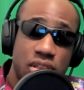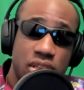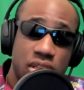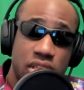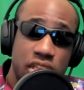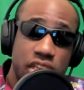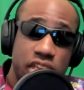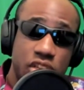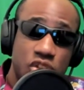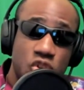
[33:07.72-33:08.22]

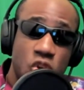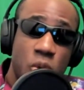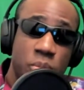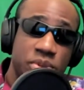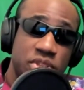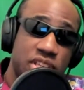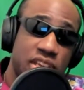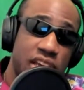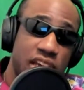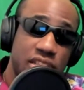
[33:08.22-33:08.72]
the
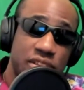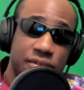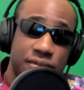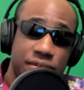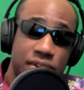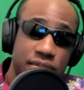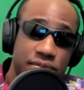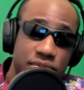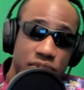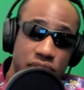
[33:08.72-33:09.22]
top tier are the
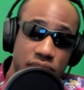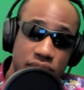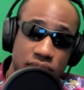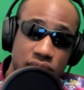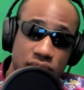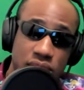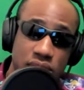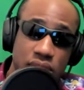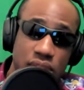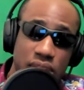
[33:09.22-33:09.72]

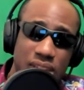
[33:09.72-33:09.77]
favorites.